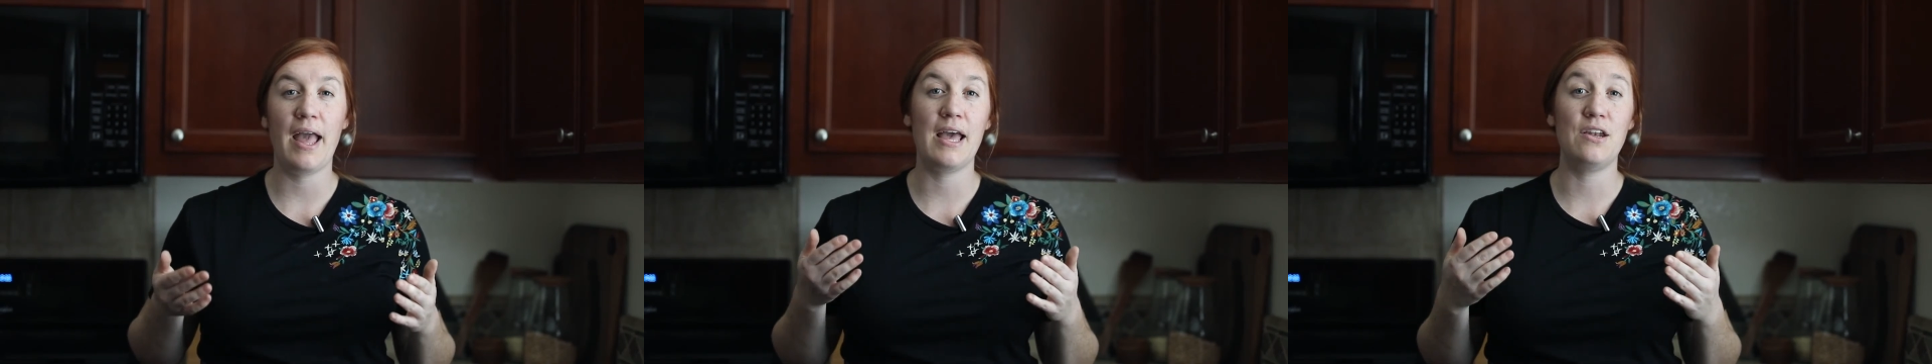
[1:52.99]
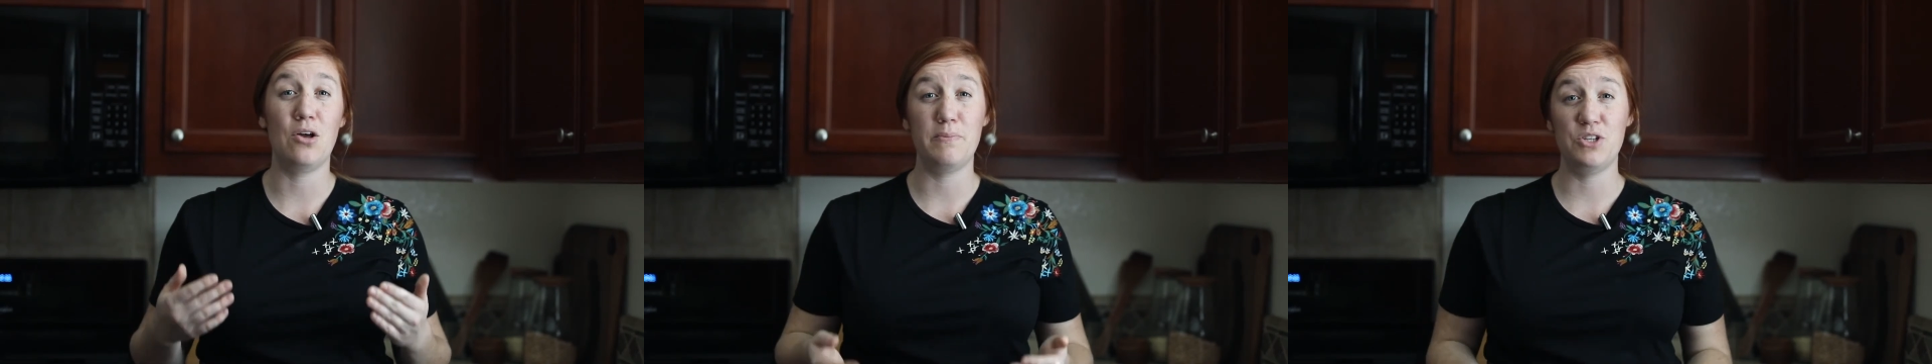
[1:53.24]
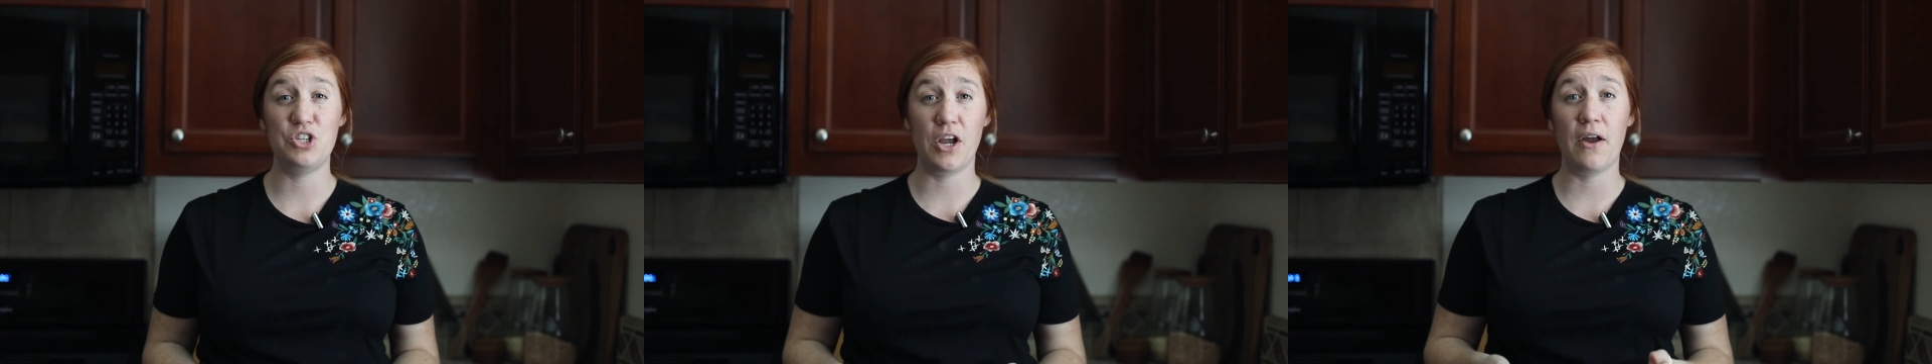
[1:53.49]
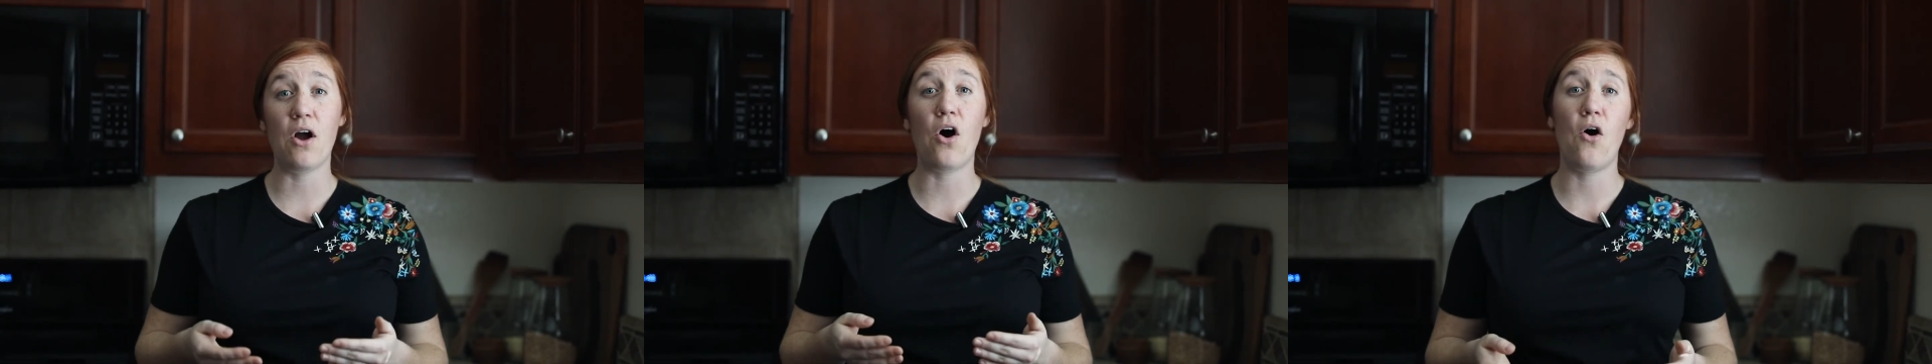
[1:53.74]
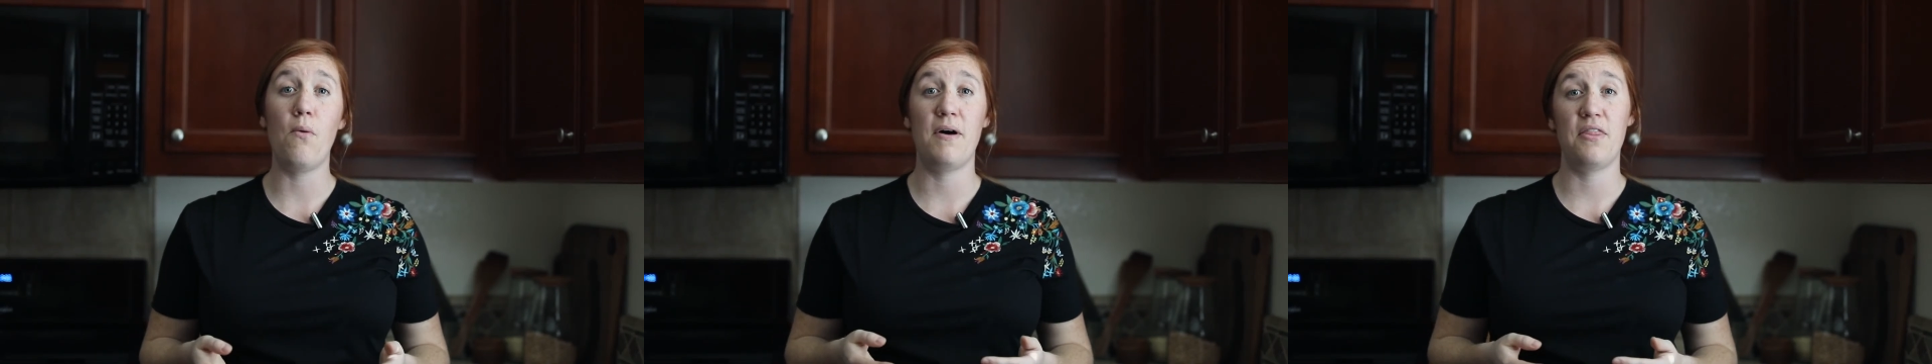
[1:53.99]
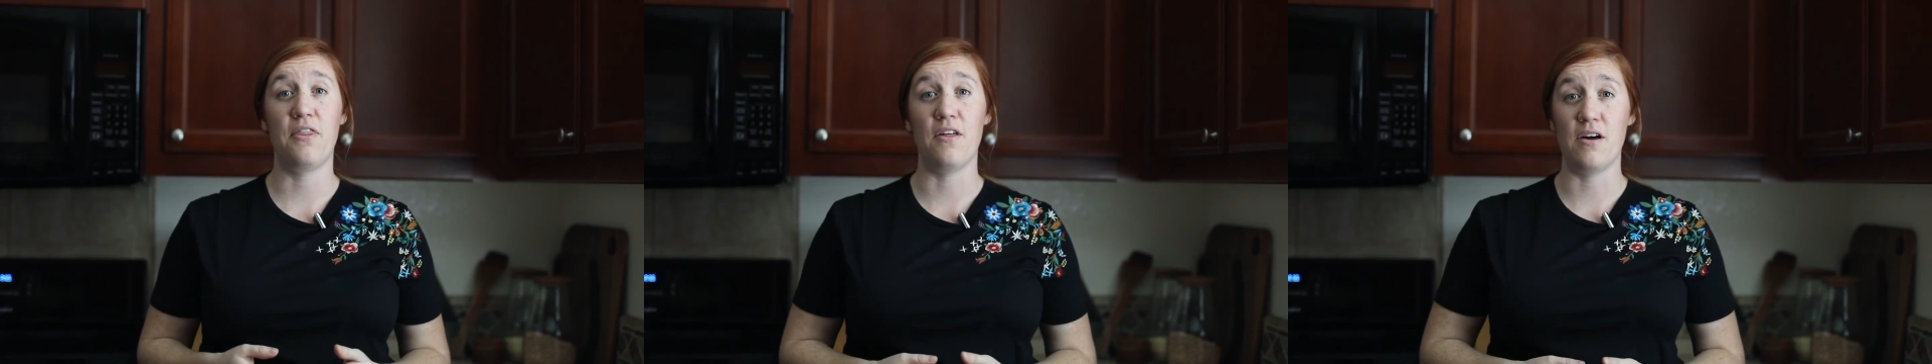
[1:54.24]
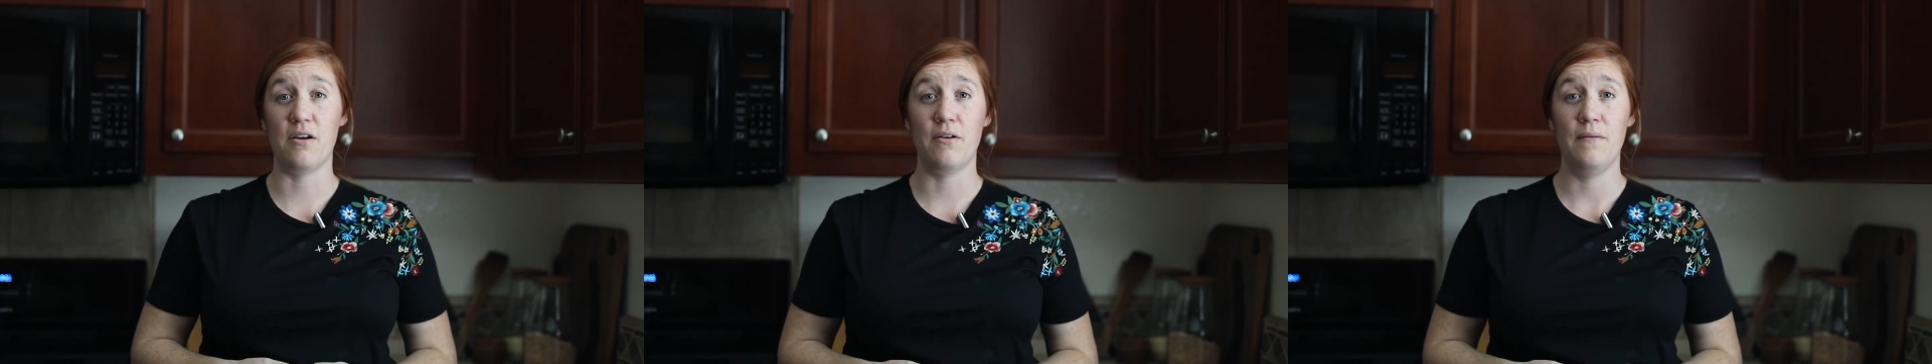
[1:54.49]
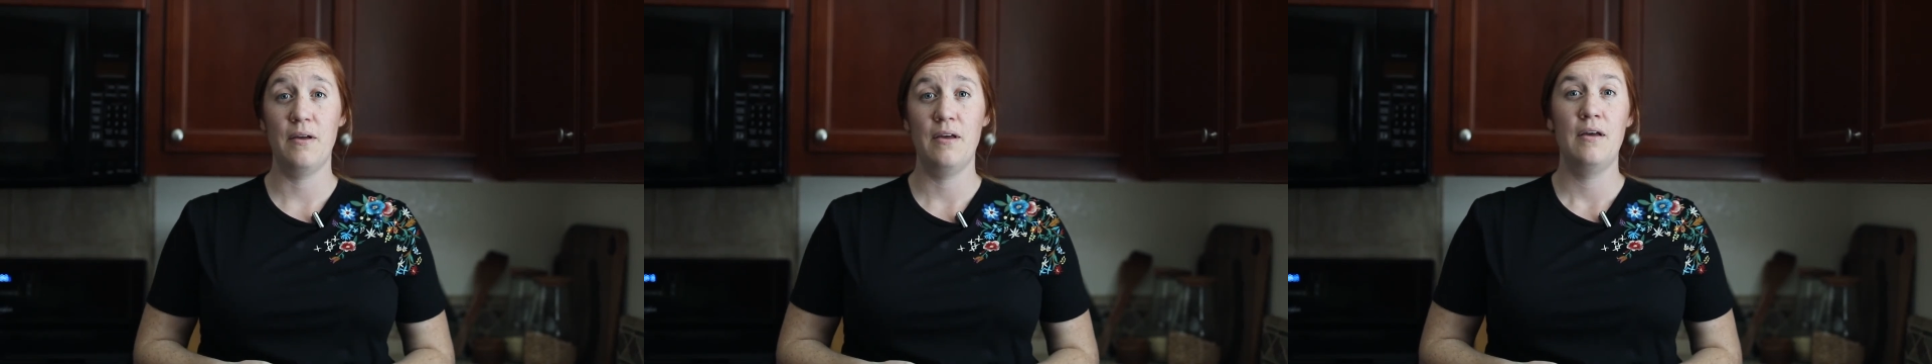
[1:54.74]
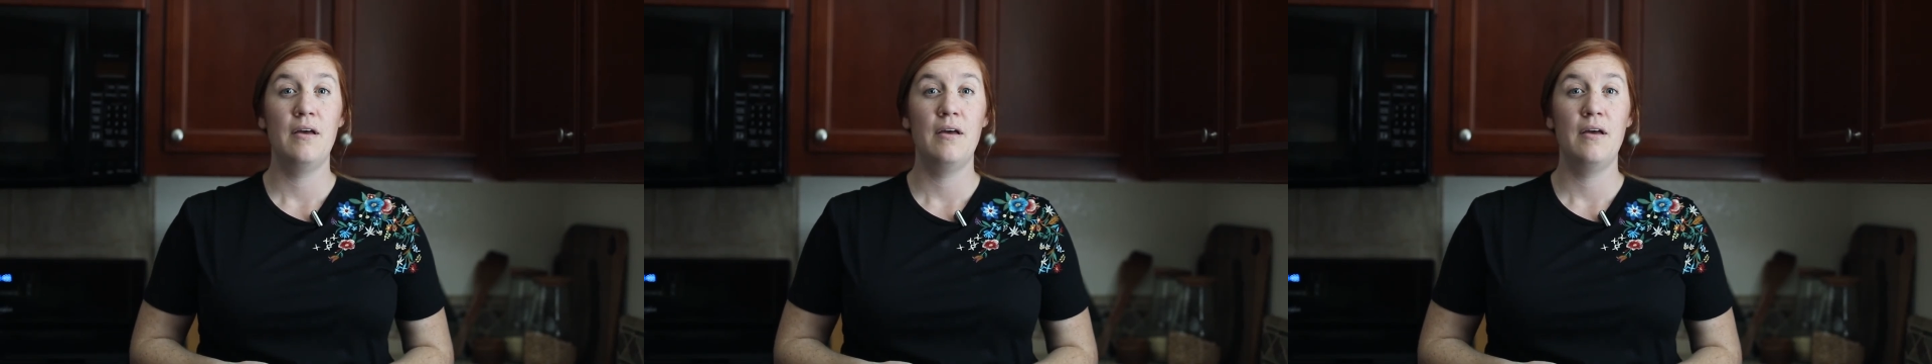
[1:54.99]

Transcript: and I'll be sharing all month long.